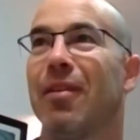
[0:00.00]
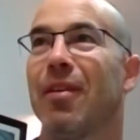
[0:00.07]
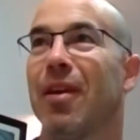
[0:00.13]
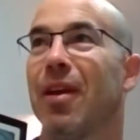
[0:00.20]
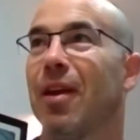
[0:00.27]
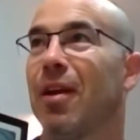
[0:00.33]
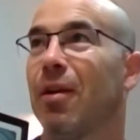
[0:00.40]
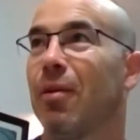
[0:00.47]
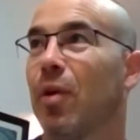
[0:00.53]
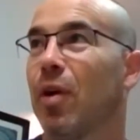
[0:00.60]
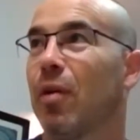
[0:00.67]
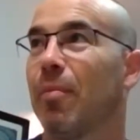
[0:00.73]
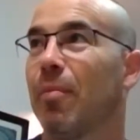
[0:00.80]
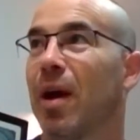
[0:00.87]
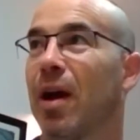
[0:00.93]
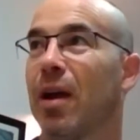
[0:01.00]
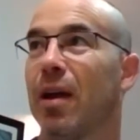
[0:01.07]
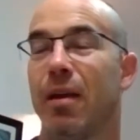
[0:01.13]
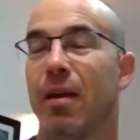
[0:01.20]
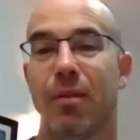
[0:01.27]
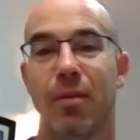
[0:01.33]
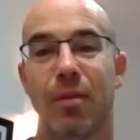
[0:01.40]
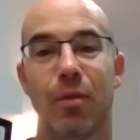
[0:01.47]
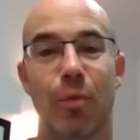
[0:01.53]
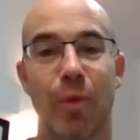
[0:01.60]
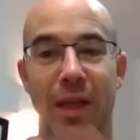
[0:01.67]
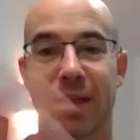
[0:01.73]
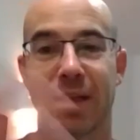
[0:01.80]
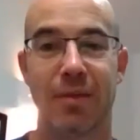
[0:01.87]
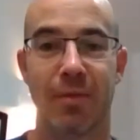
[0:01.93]
and where the
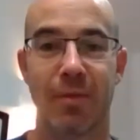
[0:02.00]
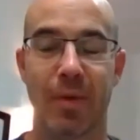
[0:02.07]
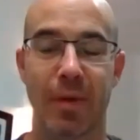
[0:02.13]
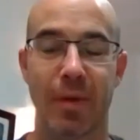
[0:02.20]
rest of